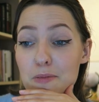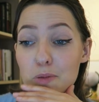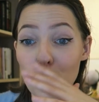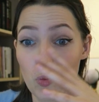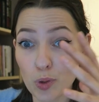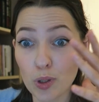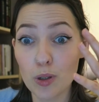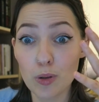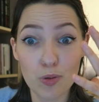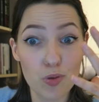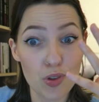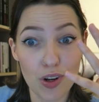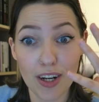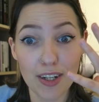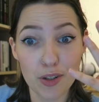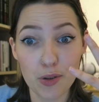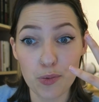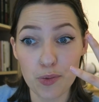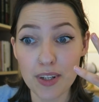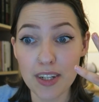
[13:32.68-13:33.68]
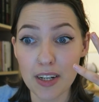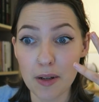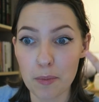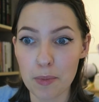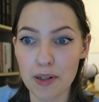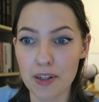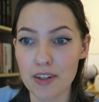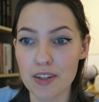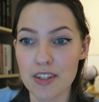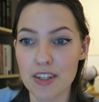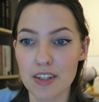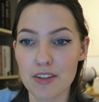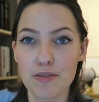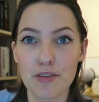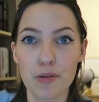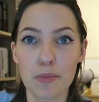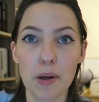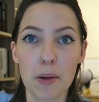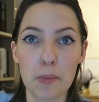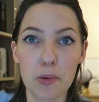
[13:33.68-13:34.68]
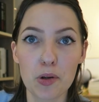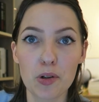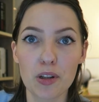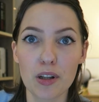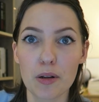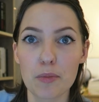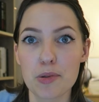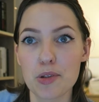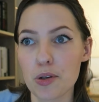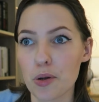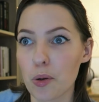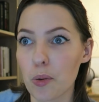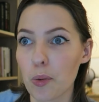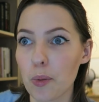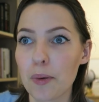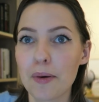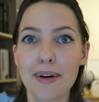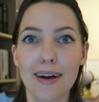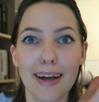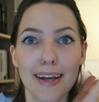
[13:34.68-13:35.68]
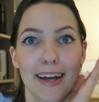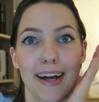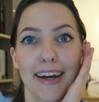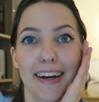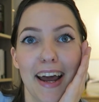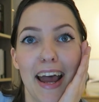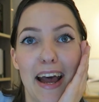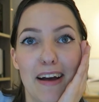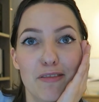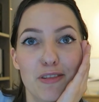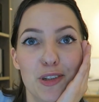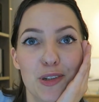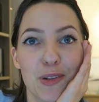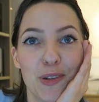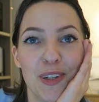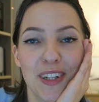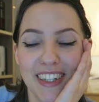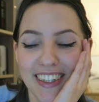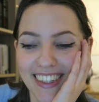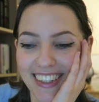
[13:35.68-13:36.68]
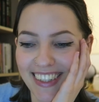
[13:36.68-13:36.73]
will try to read it because it's for my book club, so I kind of have to.